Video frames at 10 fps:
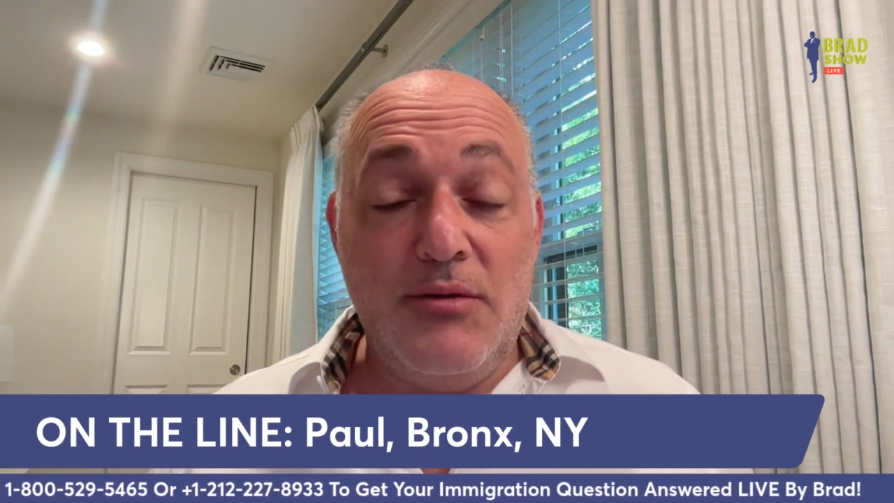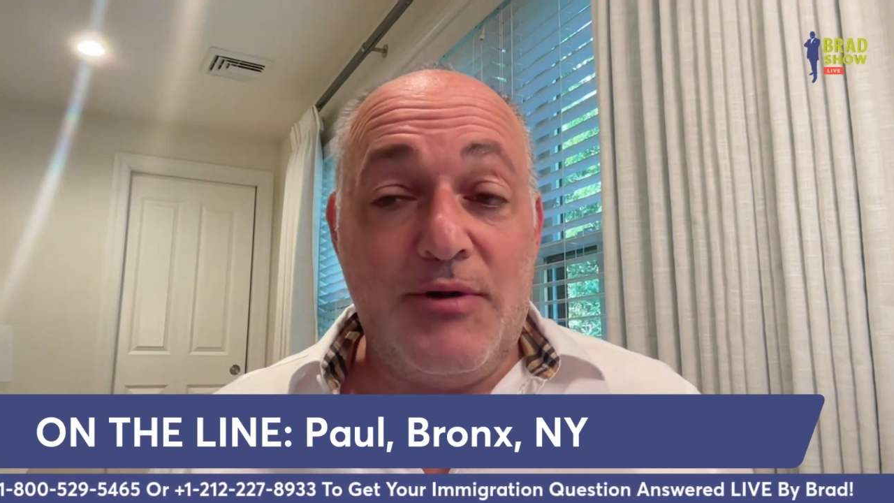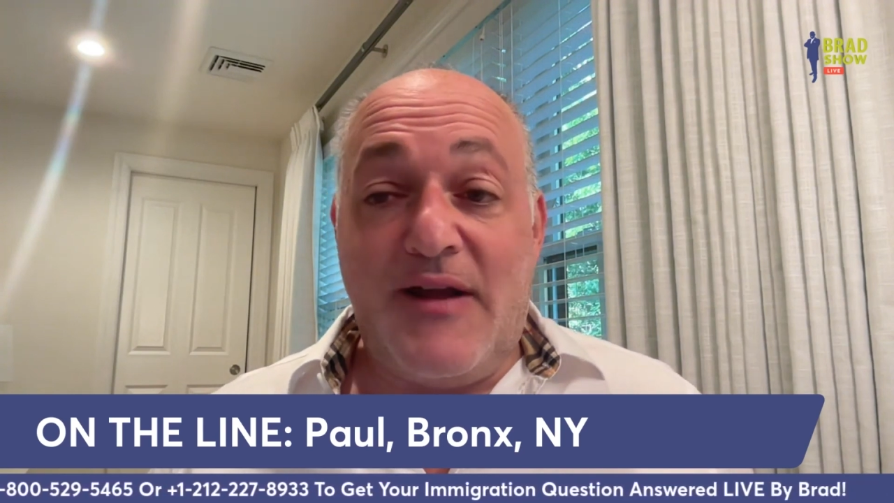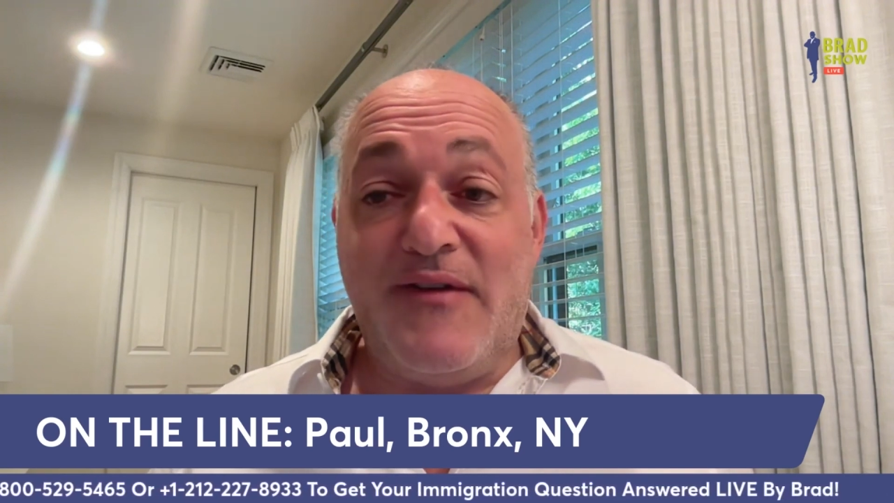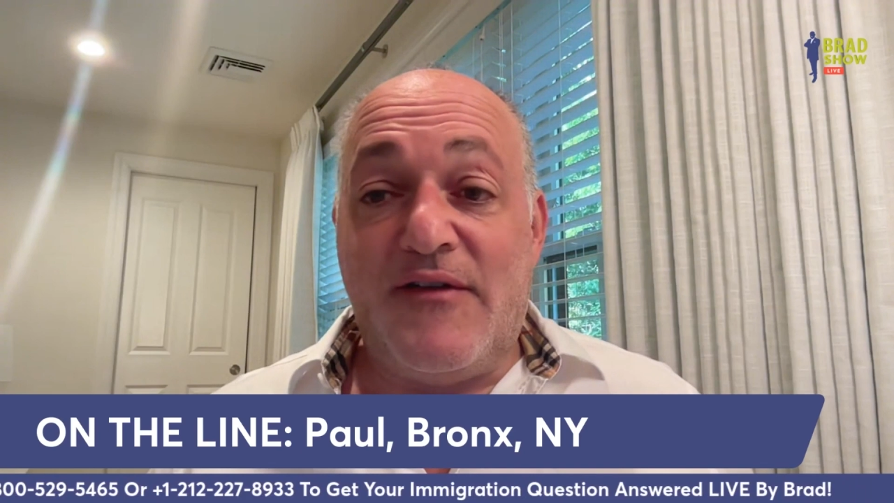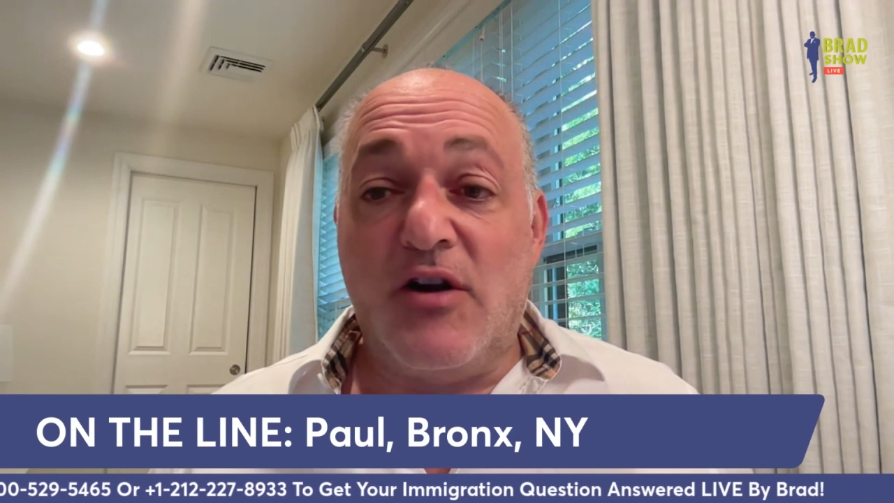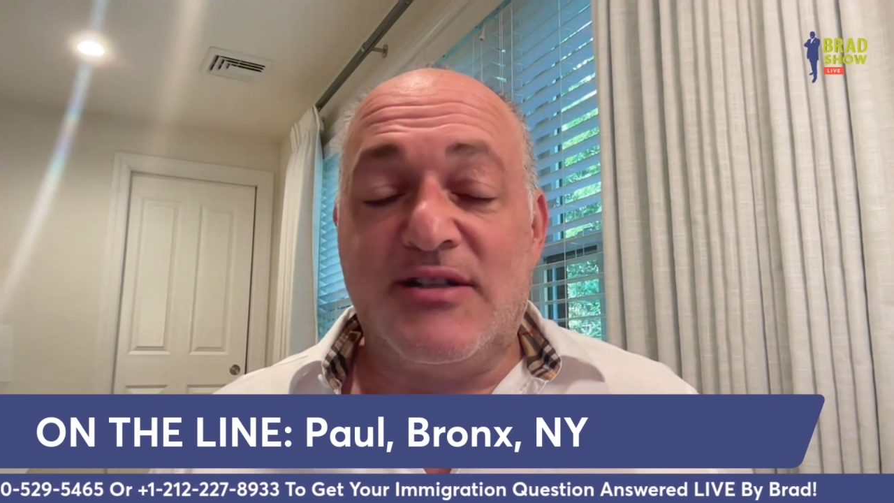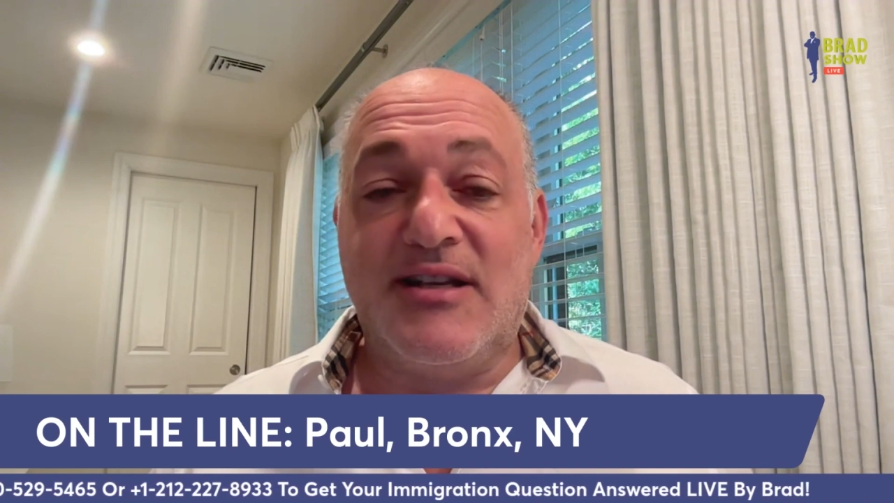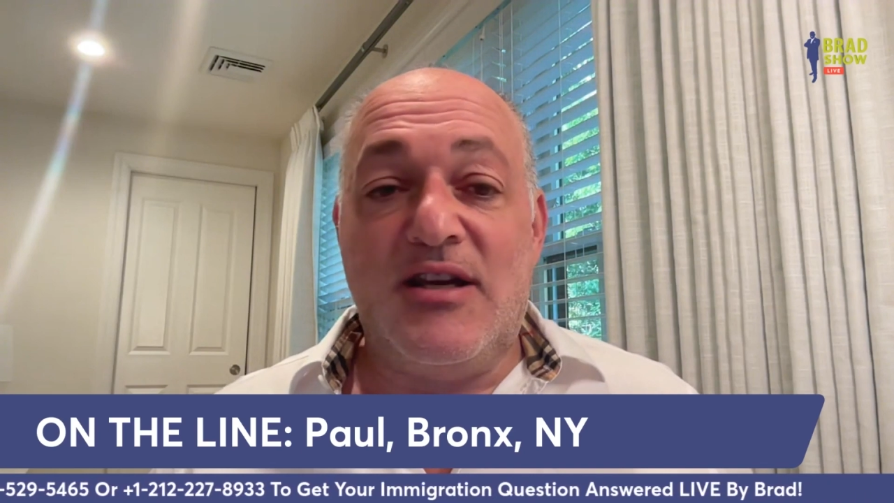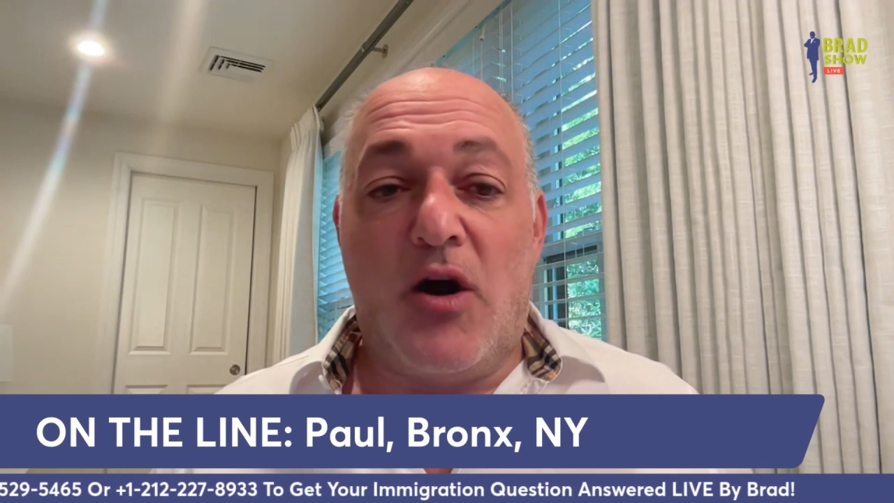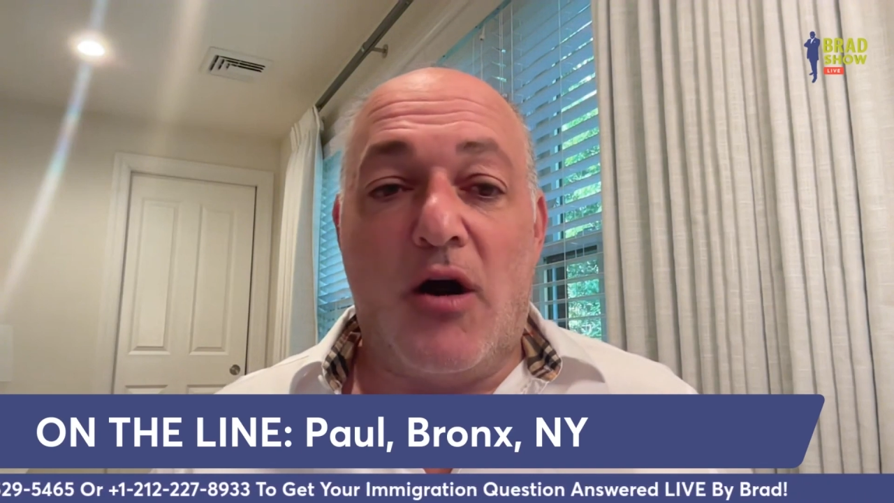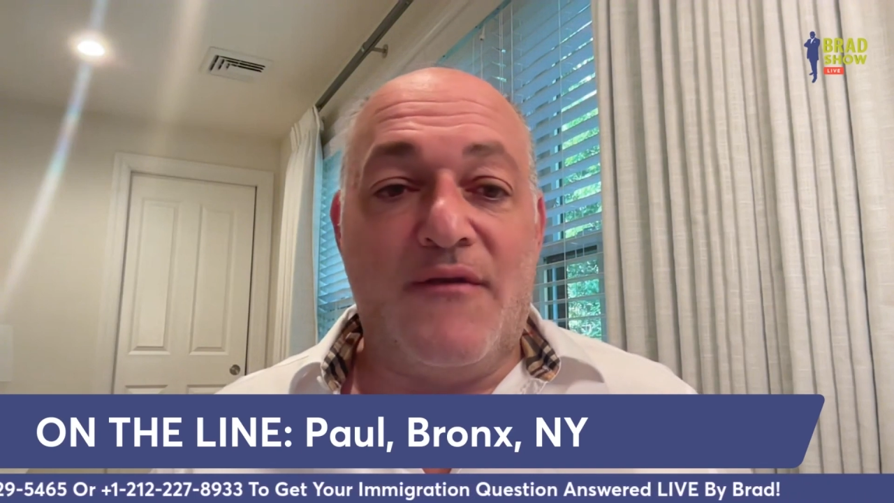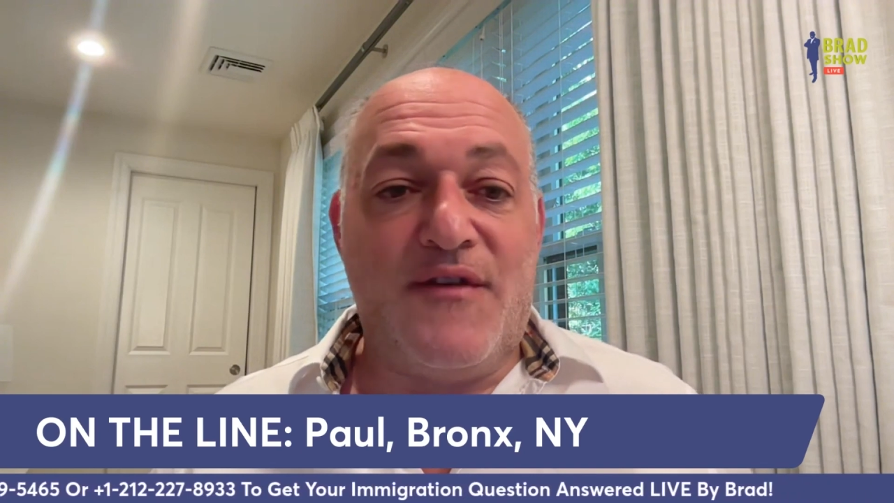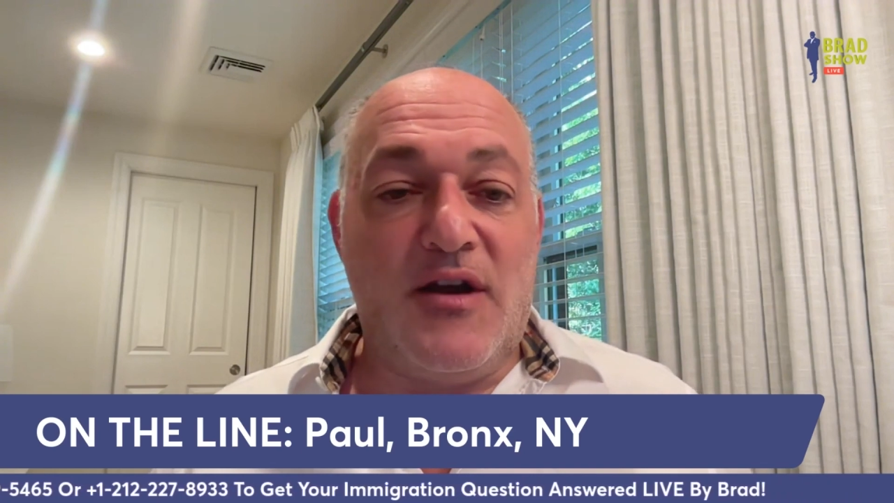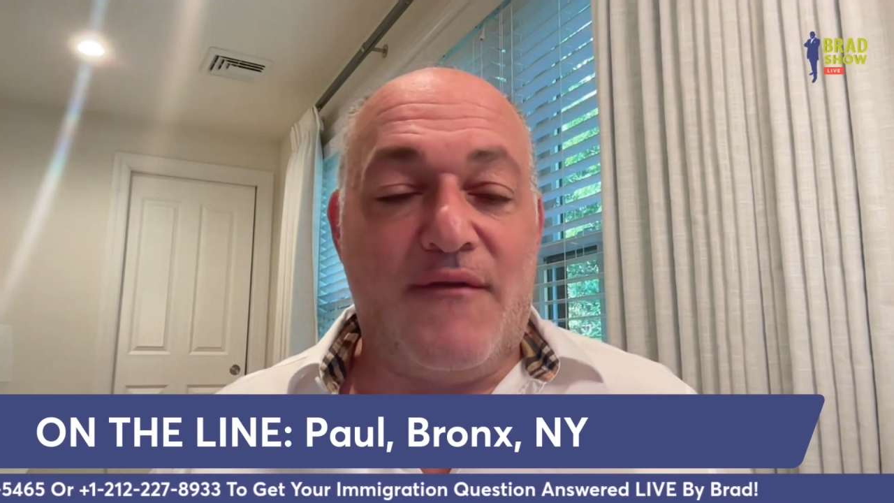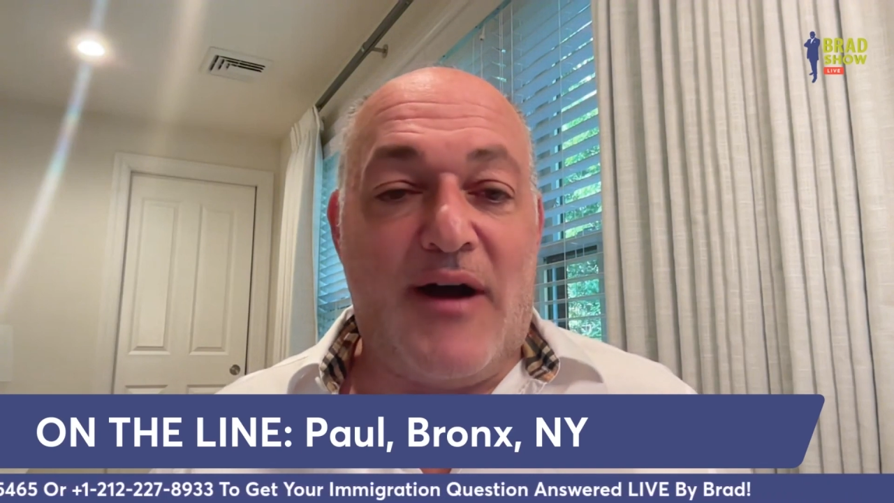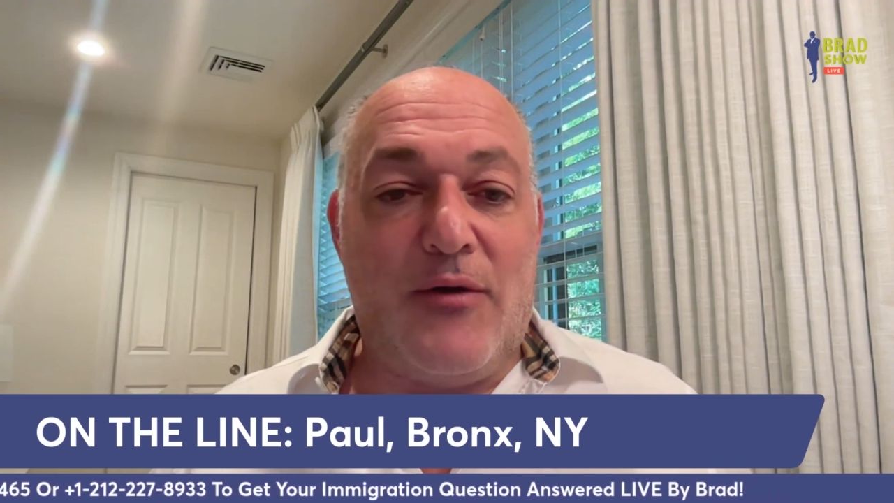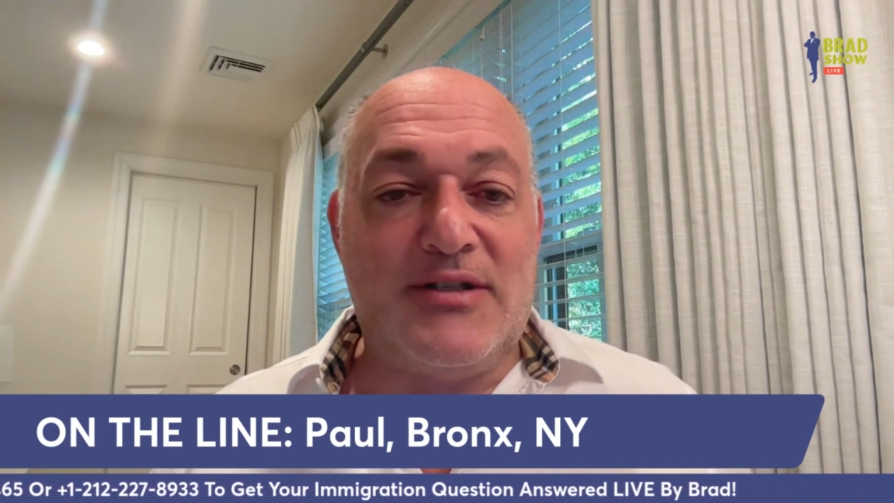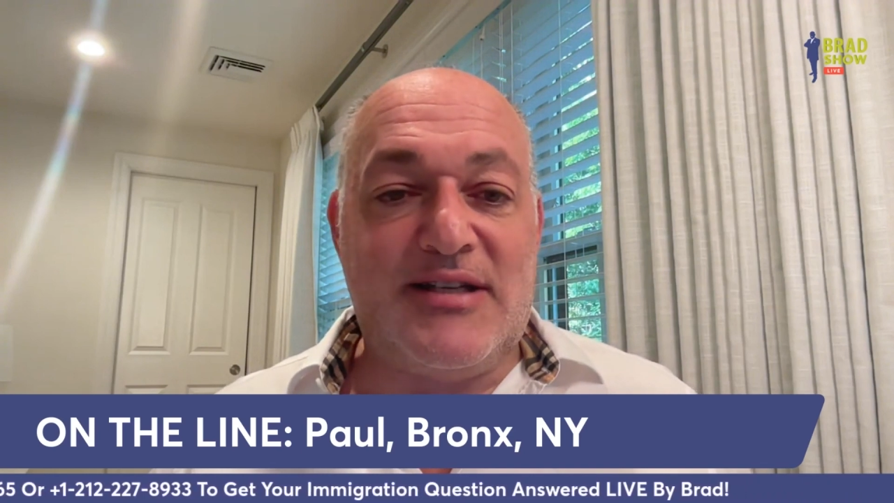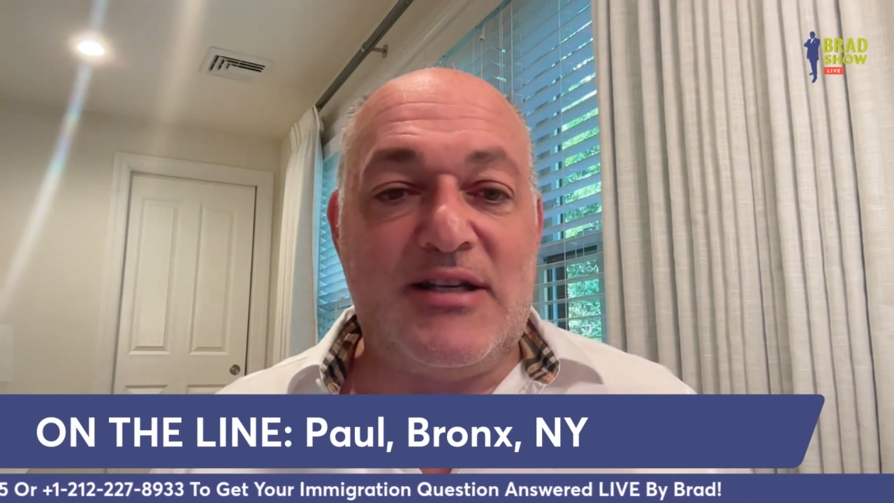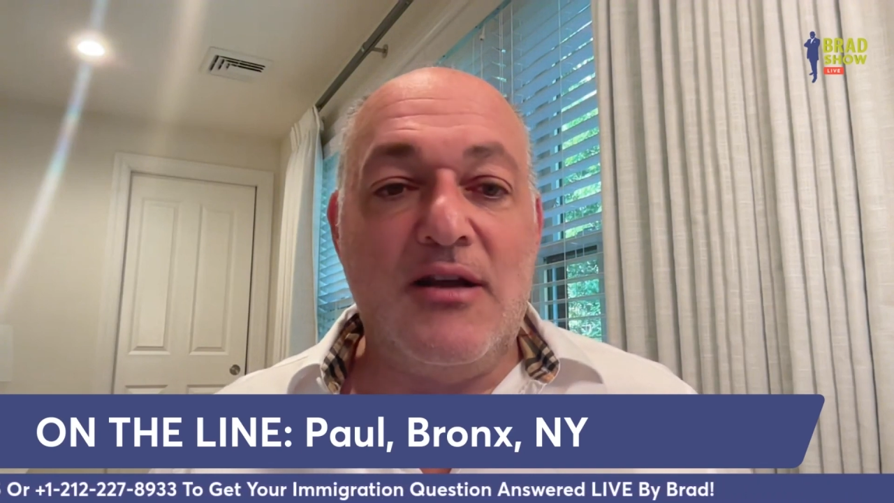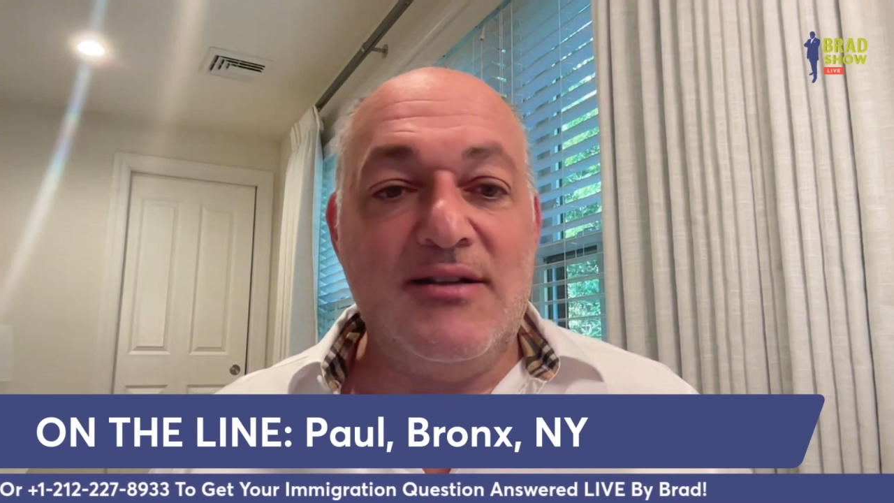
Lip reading: but I've never seen an RFE and a VAWA says,